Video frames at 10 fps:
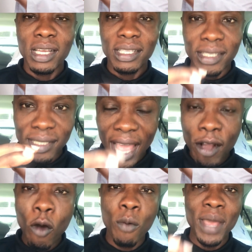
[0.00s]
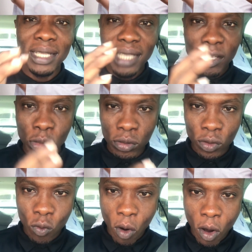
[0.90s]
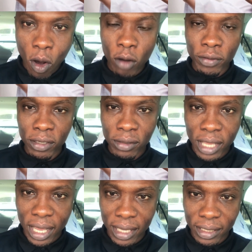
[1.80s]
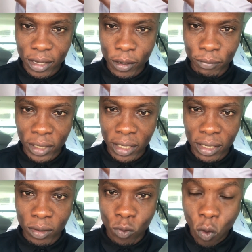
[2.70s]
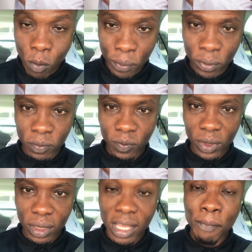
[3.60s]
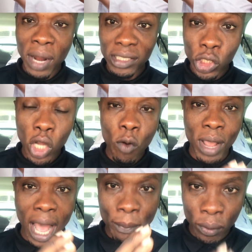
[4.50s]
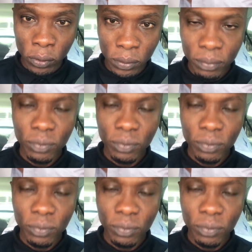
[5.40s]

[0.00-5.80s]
The zygote will be attached to the wall of the womb. Implantation will happen.